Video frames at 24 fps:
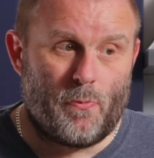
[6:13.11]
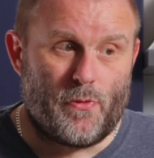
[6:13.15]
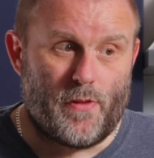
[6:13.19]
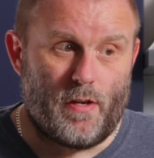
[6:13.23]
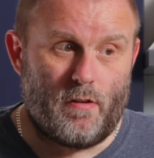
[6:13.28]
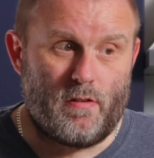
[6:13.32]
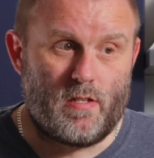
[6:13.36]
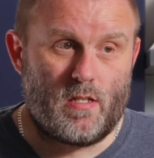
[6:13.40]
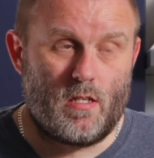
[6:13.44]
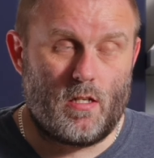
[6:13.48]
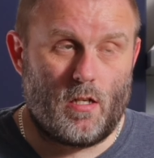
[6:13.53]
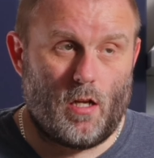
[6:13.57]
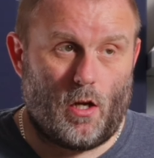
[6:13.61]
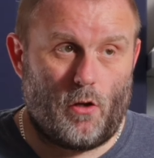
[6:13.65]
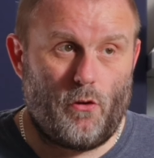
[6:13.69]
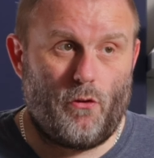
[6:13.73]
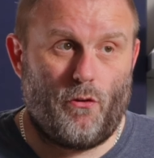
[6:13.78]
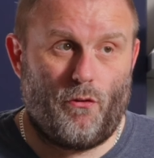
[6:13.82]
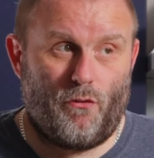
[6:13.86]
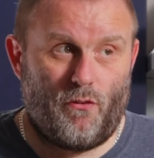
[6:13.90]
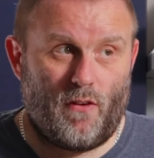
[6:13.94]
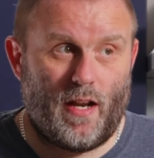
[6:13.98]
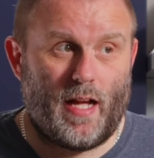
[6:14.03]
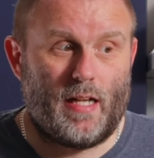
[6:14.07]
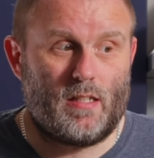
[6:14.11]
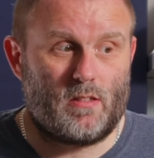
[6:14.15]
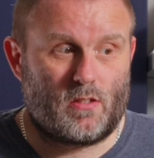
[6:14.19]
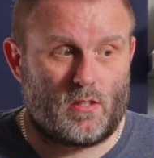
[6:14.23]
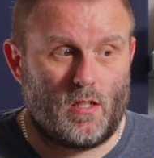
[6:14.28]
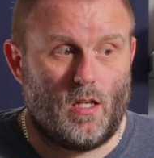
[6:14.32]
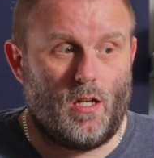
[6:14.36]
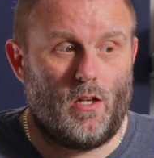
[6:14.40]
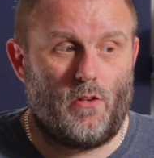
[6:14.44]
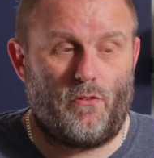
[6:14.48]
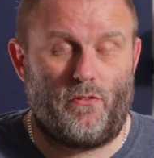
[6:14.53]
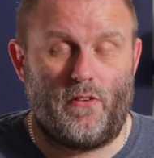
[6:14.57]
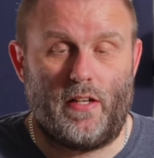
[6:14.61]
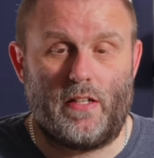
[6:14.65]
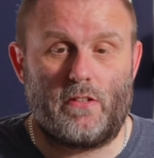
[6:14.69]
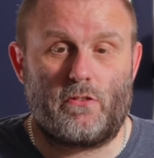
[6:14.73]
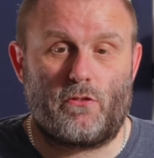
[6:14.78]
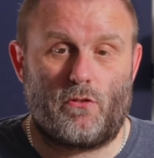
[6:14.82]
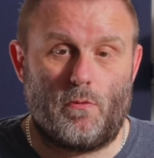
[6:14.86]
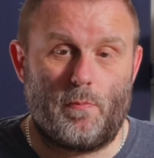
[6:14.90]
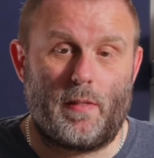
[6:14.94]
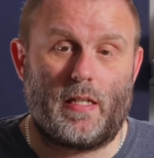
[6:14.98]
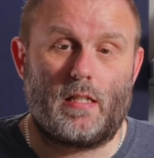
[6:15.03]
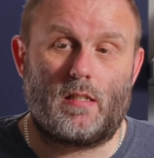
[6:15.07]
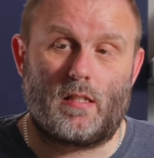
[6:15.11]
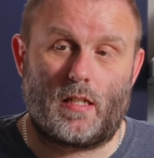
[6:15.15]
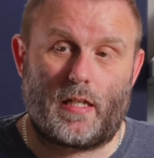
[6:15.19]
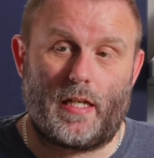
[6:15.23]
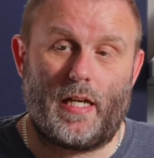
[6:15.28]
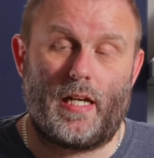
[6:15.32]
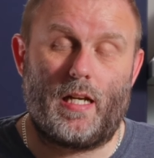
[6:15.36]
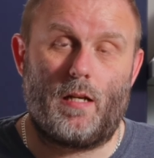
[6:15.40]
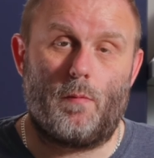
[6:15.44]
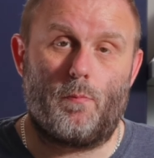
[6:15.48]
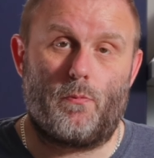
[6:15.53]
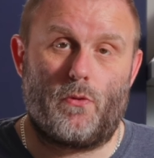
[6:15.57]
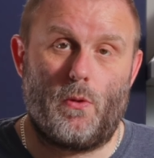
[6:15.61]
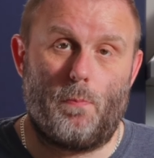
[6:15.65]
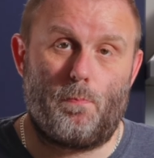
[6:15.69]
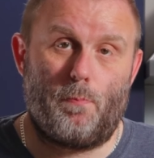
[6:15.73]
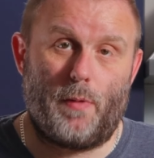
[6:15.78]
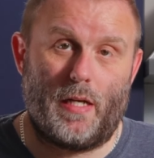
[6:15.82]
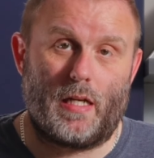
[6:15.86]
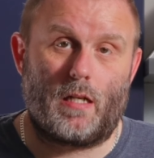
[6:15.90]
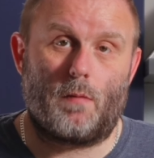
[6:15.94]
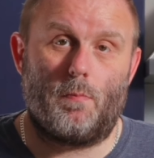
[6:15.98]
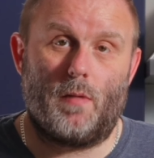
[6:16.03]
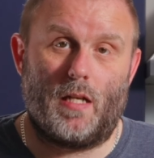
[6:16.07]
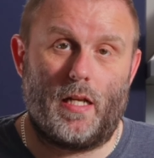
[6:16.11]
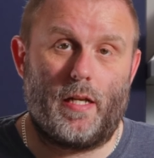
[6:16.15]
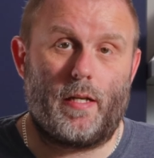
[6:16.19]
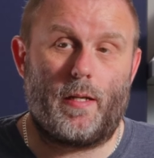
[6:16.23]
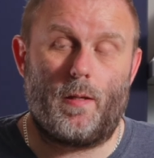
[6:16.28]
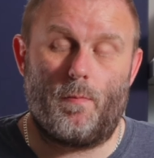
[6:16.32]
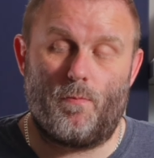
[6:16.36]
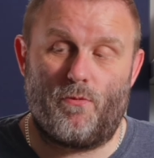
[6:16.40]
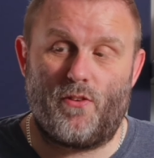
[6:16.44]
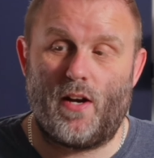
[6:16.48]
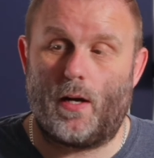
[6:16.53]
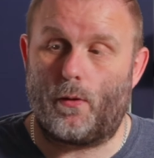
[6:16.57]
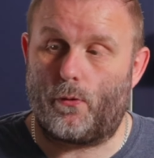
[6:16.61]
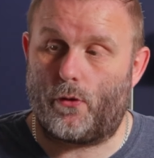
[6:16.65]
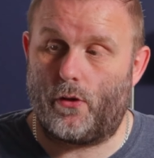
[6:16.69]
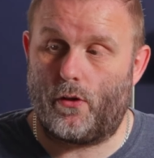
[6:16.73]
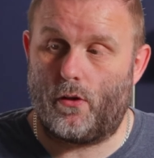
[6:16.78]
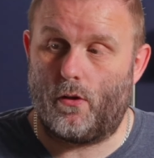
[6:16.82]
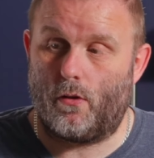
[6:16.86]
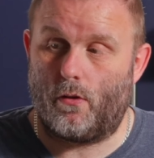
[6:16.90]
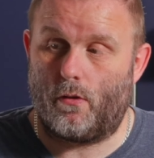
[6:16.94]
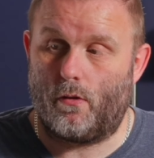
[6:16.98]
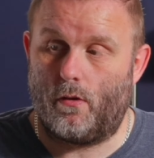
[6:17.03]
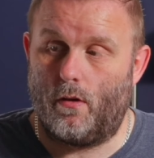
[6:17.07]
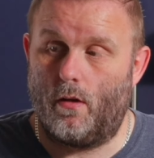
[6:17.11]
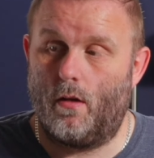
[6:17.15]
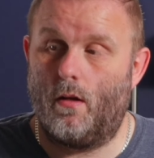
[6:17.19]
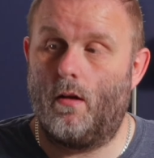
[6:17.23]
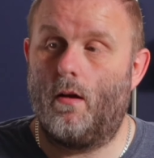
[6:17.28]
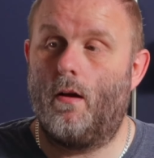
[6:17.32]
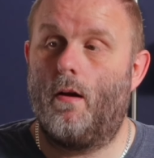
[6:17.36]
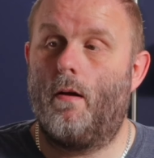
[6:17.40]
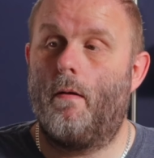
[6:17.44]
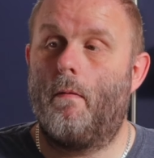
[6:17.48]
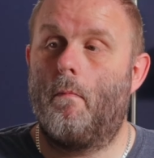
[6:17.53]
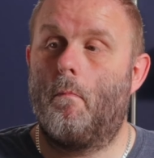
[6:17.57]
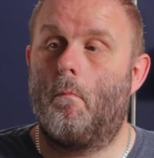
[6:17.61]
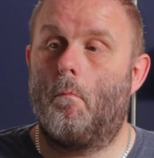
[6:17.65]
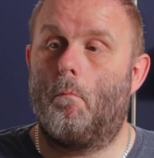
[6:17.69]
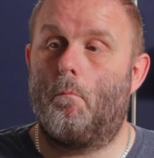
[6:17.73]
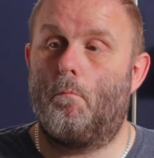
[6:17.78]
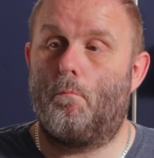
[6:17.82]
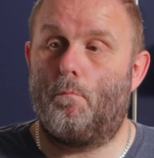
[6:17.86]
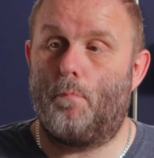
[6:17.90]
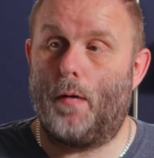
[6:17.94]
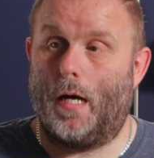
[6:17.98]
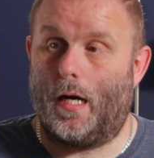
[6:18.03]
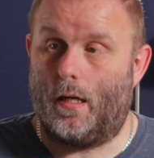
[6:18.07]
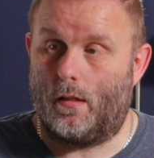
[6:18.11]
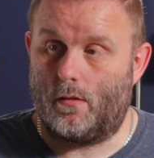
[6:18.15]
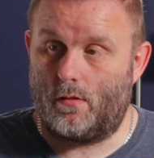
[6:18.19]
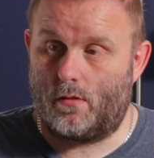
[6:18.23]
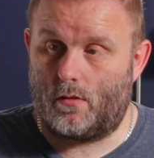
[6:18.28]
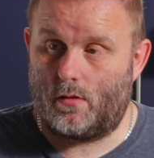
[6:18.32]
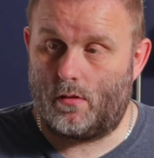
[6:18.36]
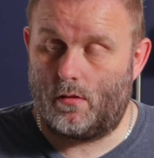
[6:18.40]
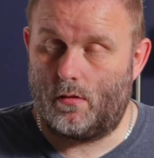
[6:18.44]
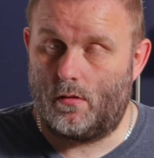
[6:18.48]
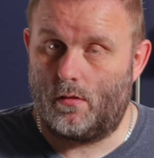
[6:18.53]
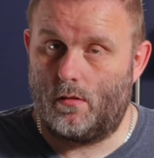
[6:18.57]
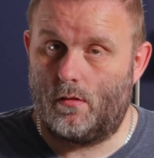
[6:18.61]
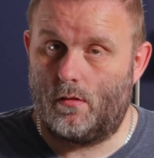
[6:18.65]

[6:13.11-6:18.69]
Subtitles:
There is no flat surface for me to keep the big Millennium Falcon on, but